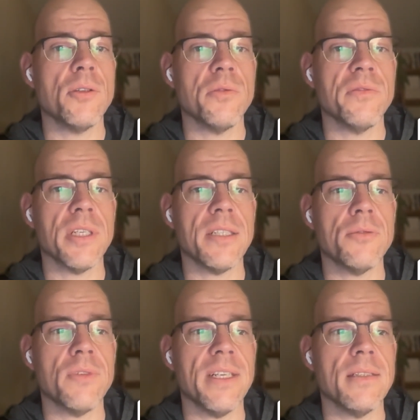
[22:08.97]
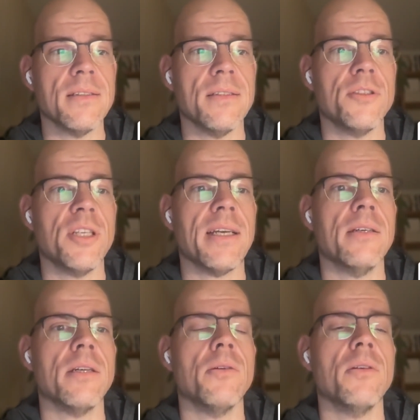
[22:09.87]
Don't forget to rate us and check
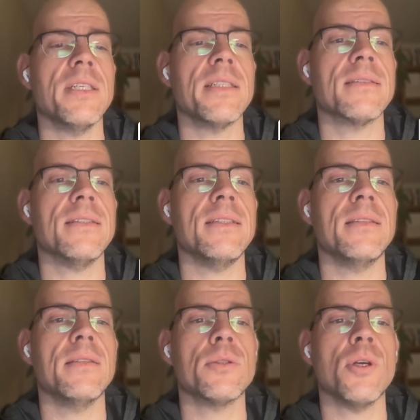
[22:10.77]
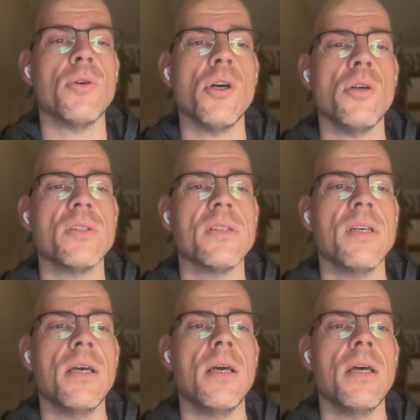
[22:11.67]
out our links in the show notes.